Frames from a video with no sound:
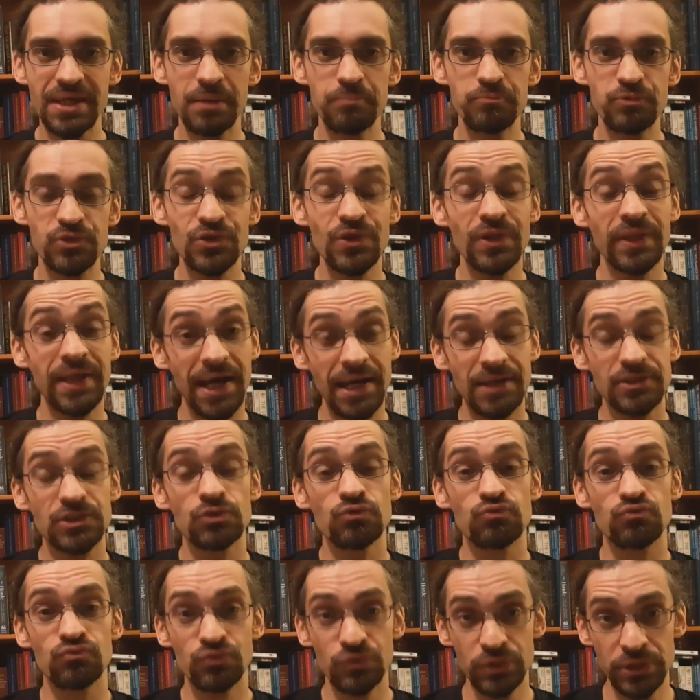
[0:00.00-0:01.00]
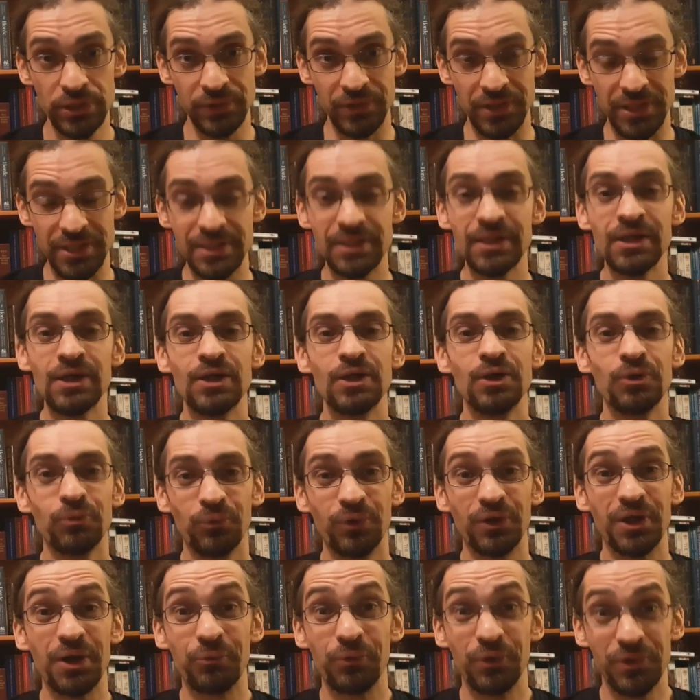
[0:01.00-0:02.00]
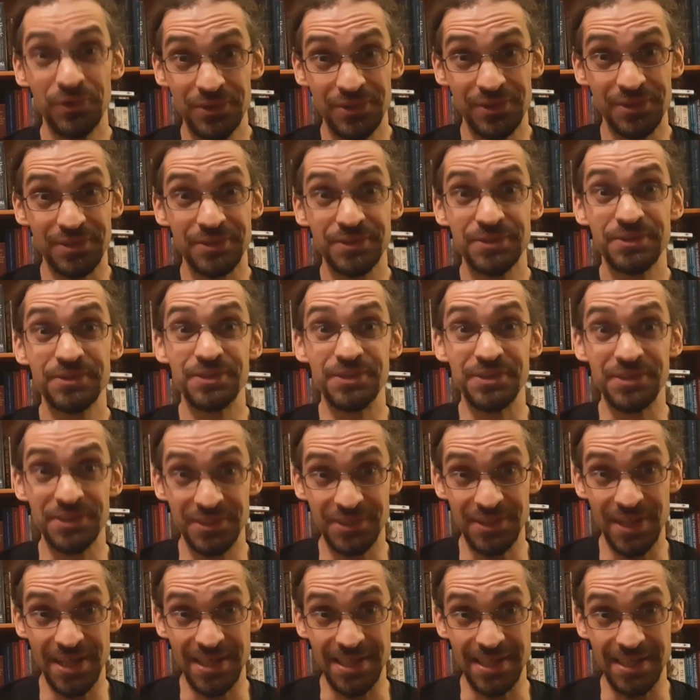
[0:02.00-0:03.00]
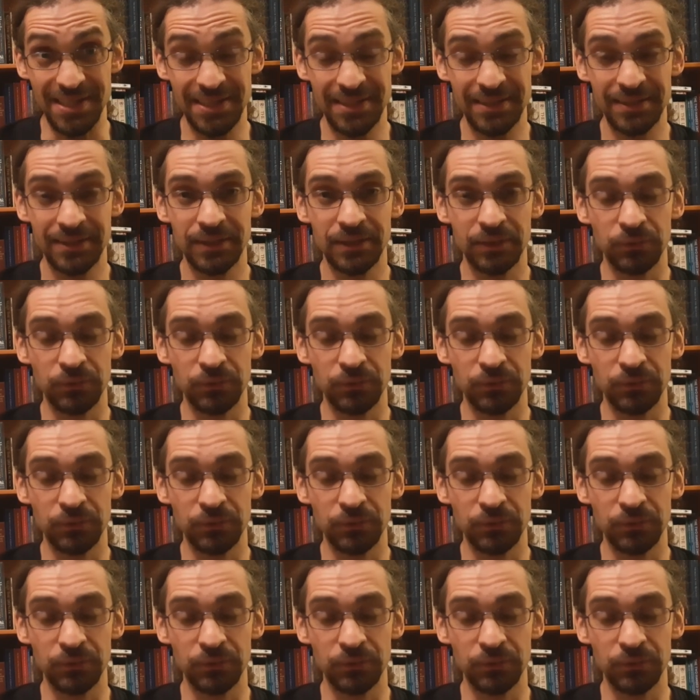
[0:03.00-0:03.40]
So that's really what I wanted to say